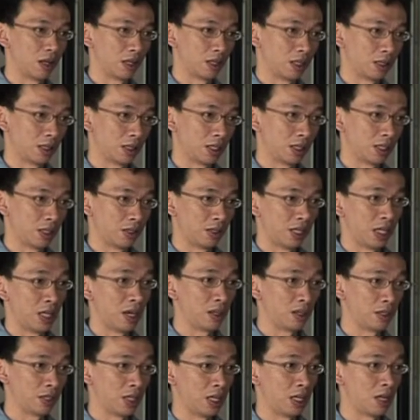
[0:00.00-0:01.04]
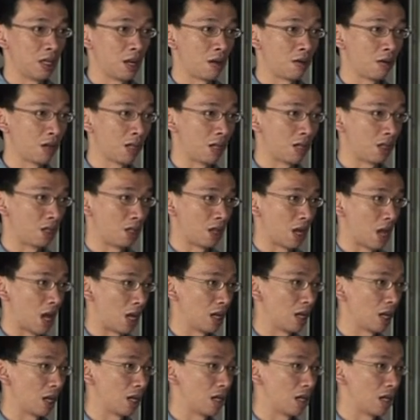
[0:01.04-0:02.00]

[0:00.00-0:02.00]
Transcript: scenery design,